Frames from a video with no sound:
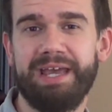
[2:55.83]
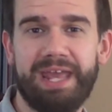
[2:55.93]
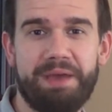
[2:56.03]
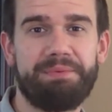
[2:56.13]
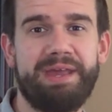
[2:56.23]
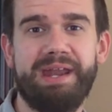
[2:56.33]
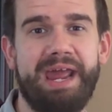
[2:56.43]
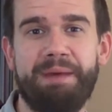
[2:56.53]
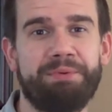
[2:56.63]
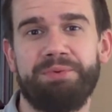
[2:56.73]
camp can't
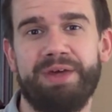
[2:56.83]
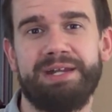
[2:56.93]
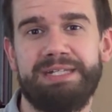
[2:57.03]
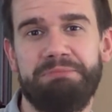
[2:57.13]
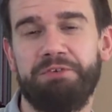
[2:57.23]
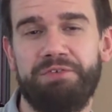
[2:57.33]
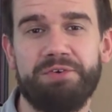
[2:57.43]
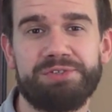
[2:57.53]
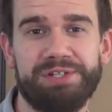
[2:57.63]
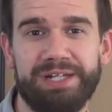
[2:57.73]
happen without a team of
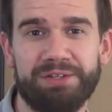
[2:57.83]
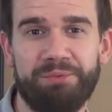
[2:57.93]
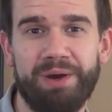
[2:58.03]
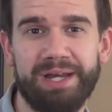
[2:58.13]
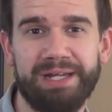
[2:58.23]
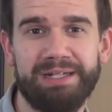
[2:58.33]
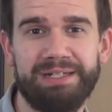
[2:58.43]
folks leading the way.